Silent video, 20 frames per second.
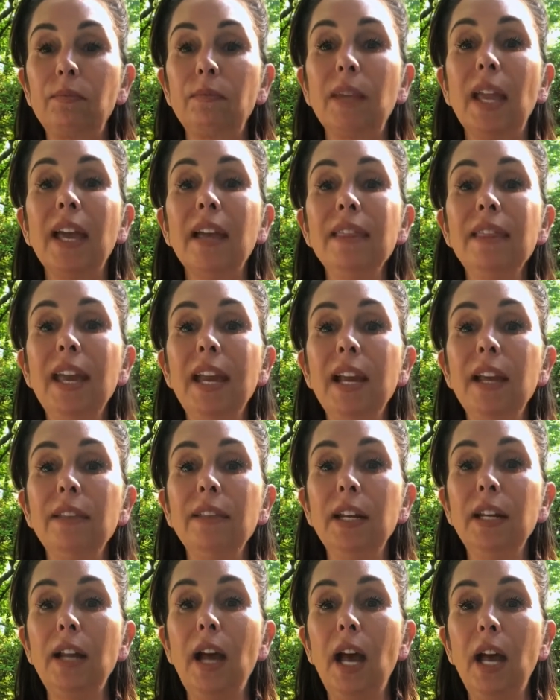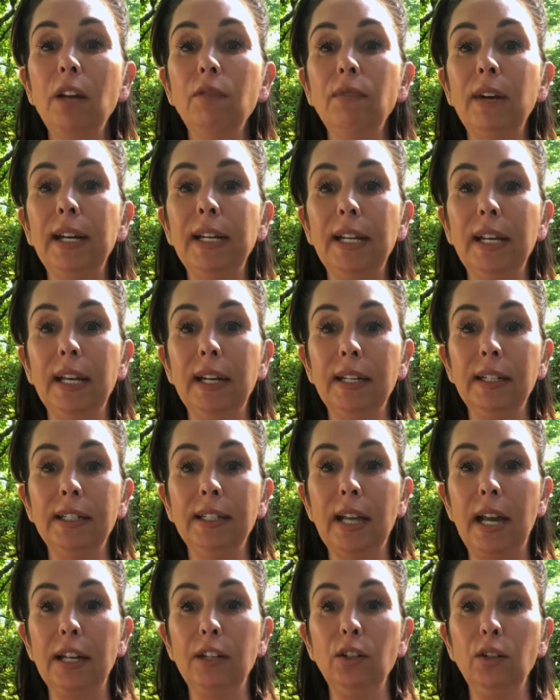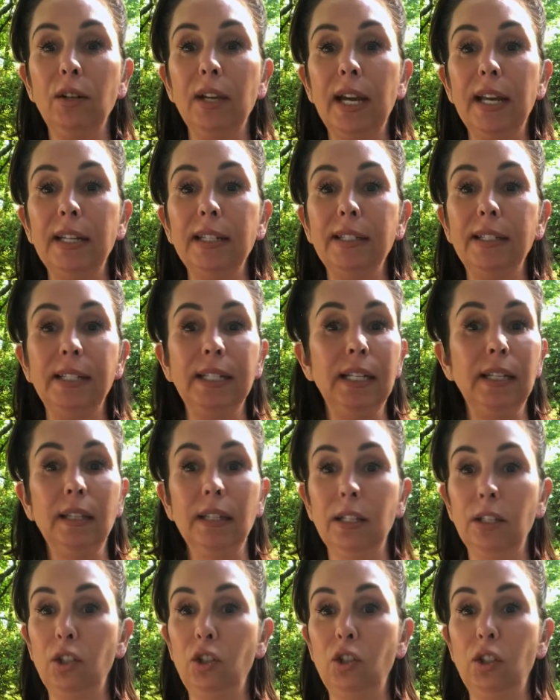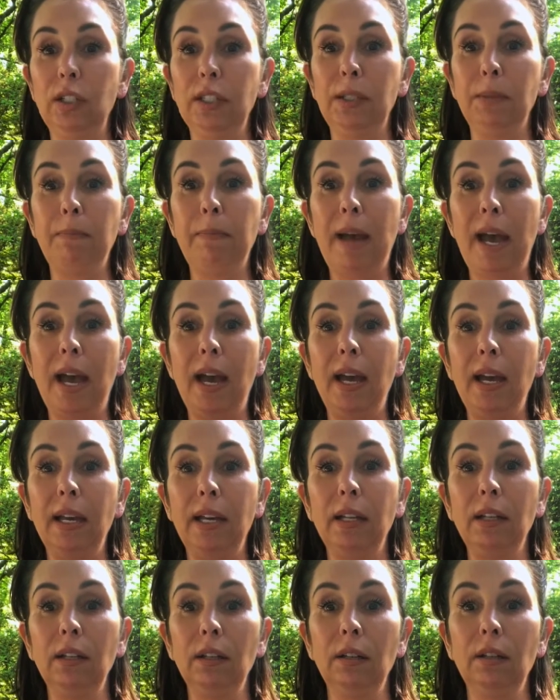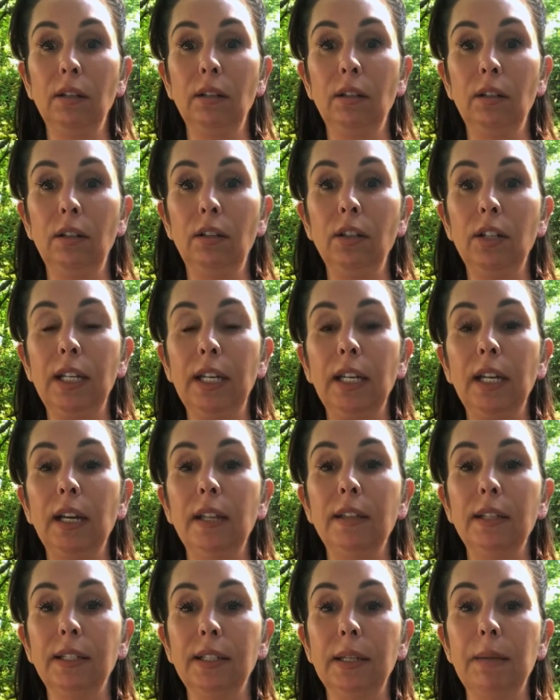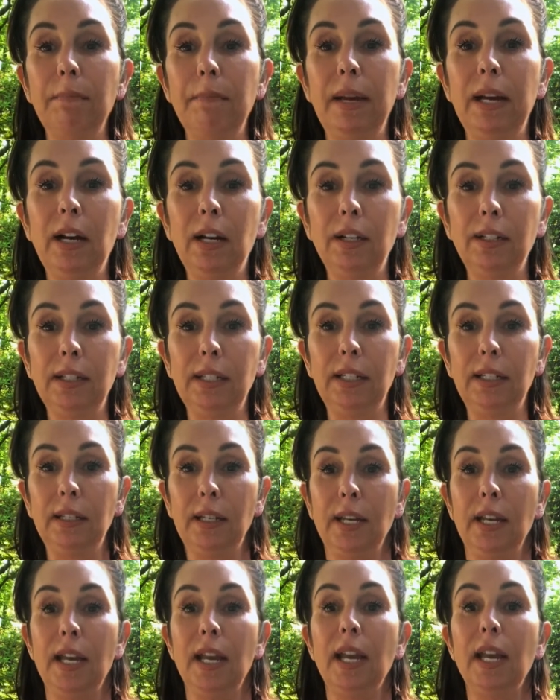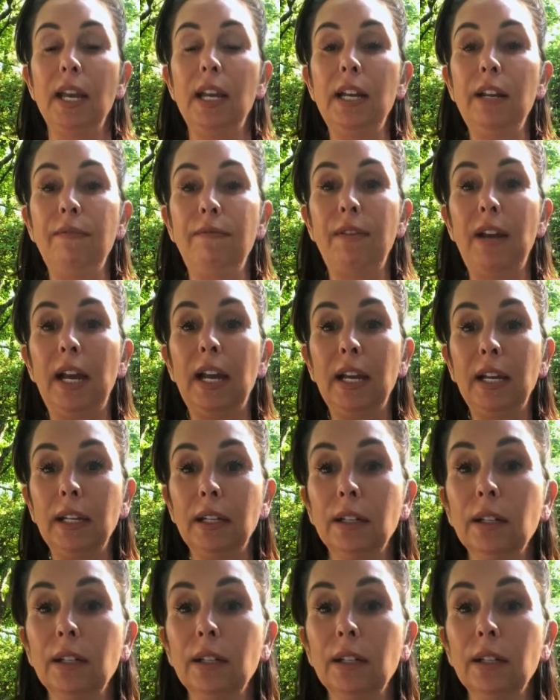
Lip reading: than the non-radiated side. And you kind of see this just by looking at this comparison. And if I